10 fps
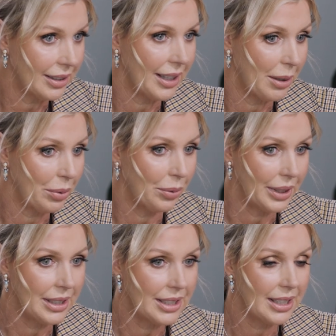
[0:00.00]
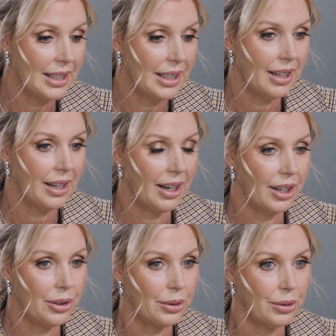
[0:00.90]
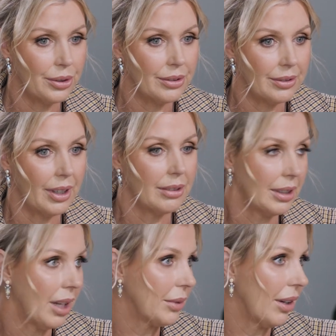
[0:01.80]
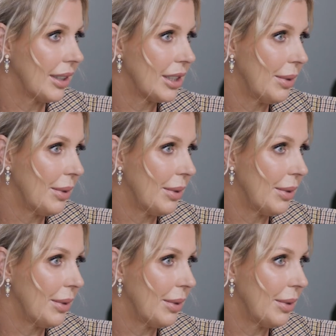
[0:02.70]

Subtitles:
at that point, I thought, oh well, I'm going into